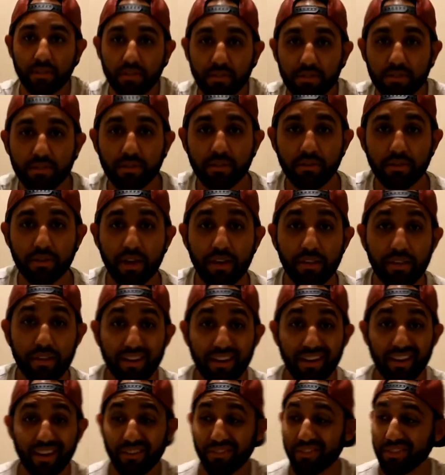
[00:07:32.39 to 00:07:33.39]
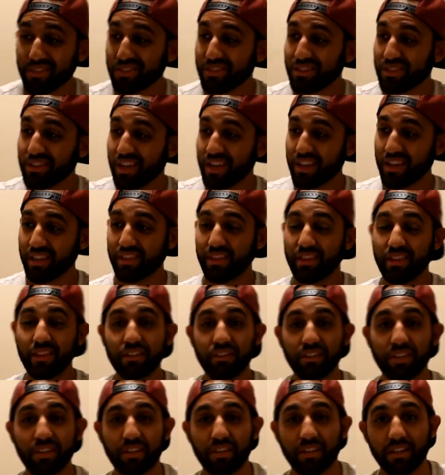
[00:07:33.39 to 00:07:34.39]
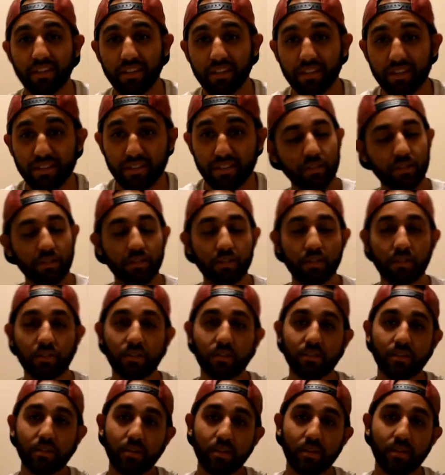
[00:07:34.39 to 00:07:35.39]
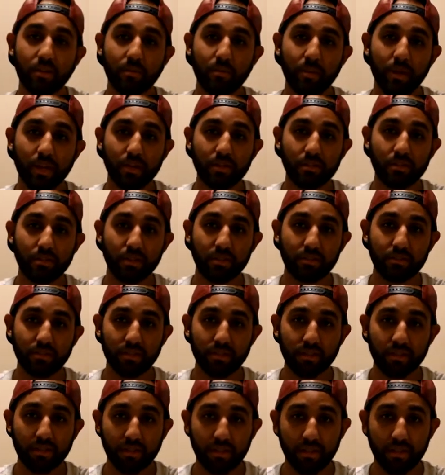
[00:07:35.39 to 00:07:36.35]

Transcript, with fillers: So now that I have this giant thing right there, look, they come packaged nicely.